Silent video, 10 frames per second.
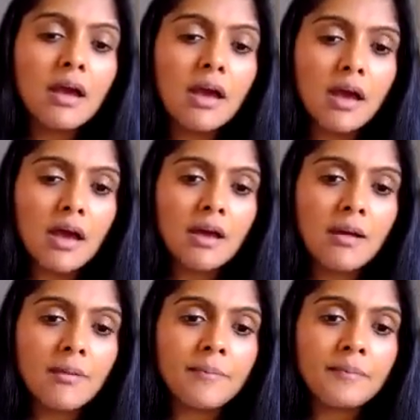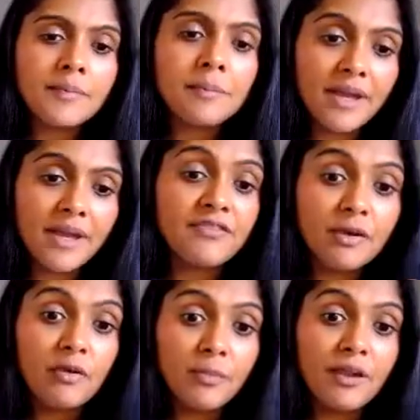But if not,
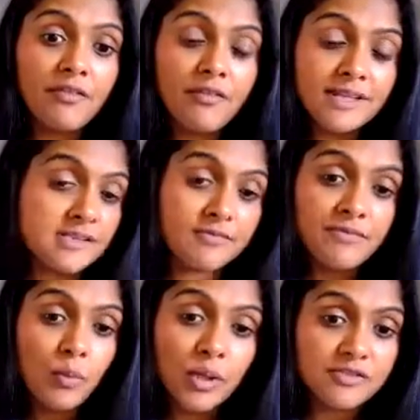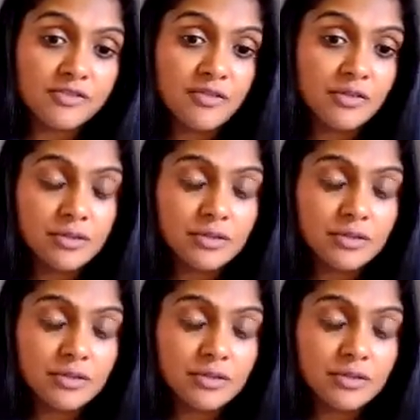it'll be it's 1 to 4.